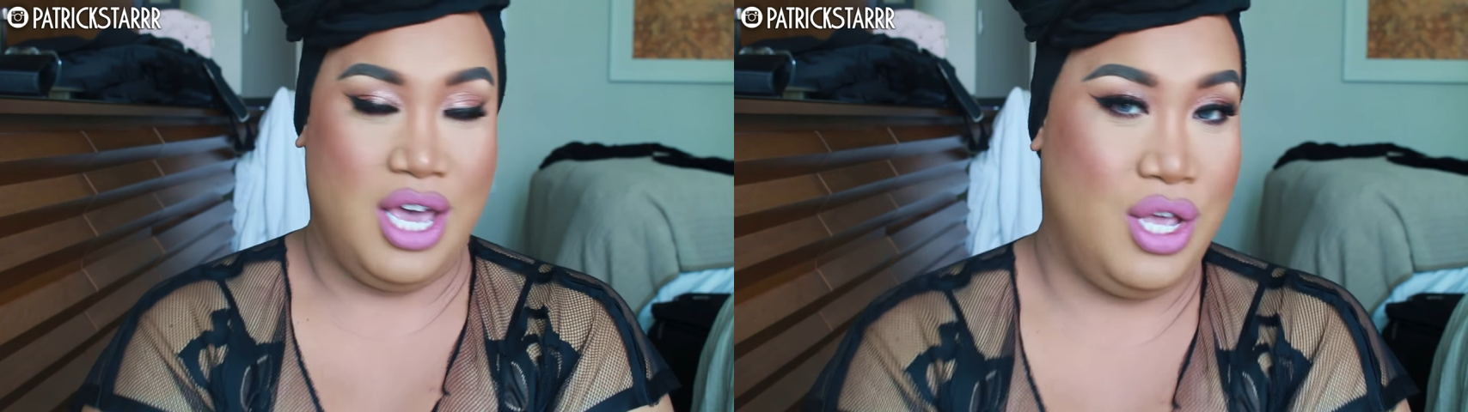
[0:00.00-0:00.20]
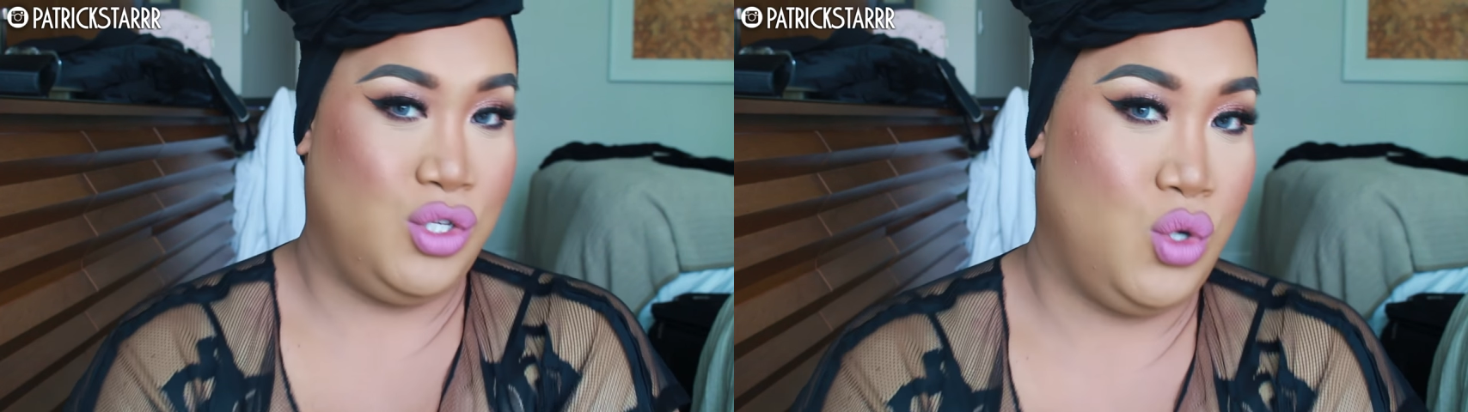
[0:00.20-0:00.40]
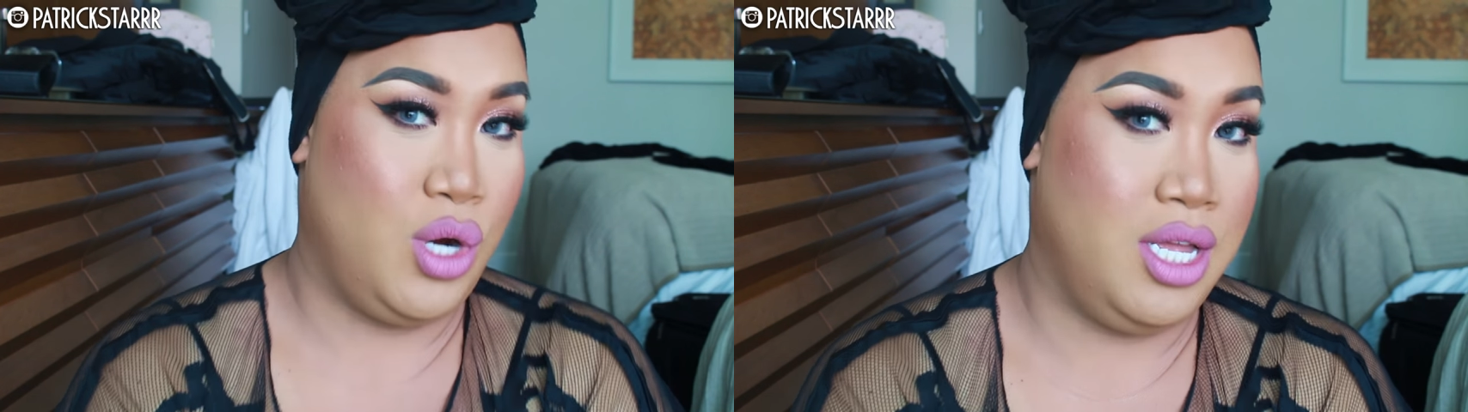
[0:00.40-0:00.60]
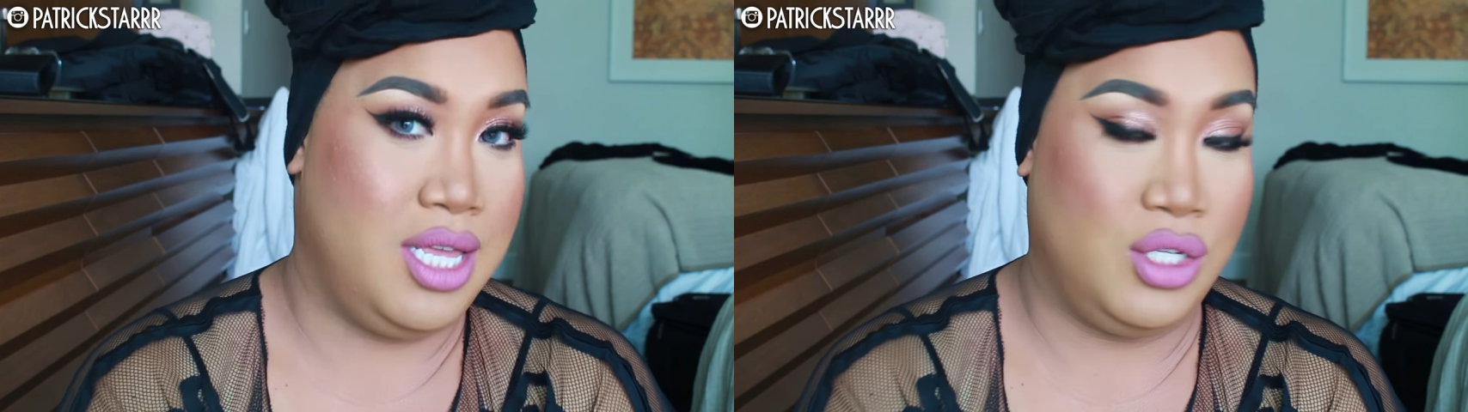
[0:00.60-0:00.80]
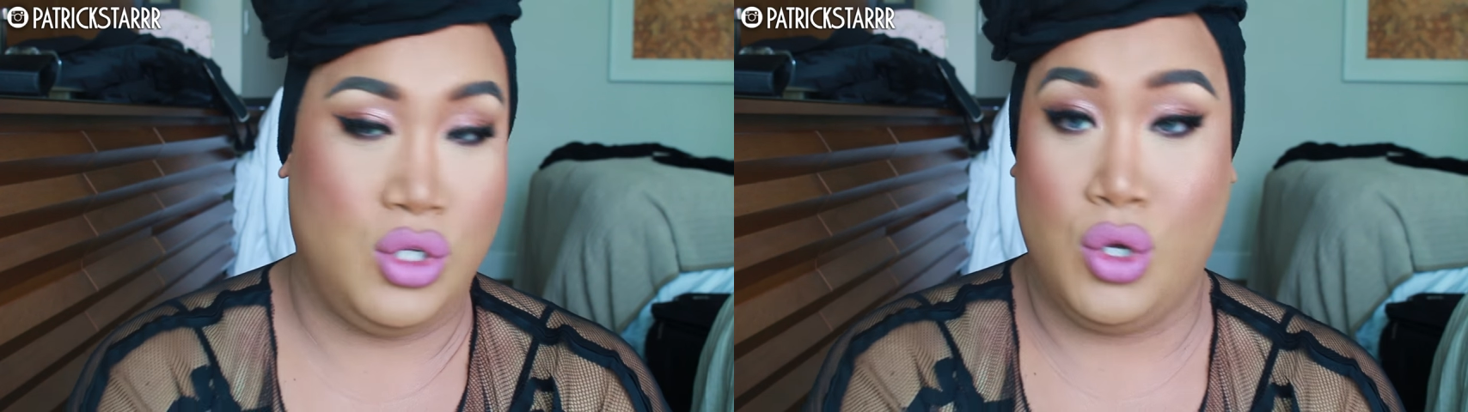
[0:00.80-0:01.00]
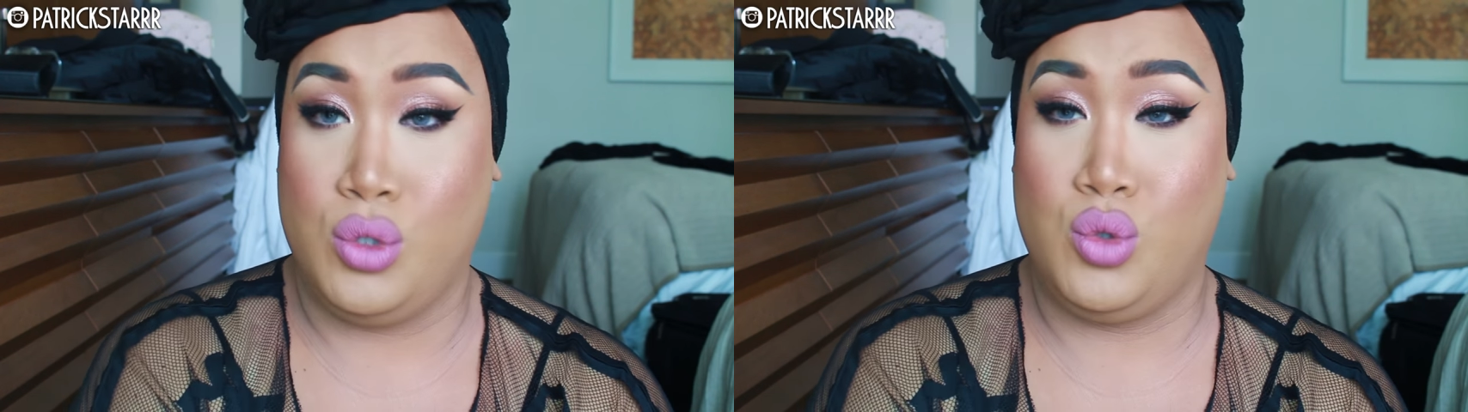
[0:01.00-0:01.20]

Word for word: enjoy this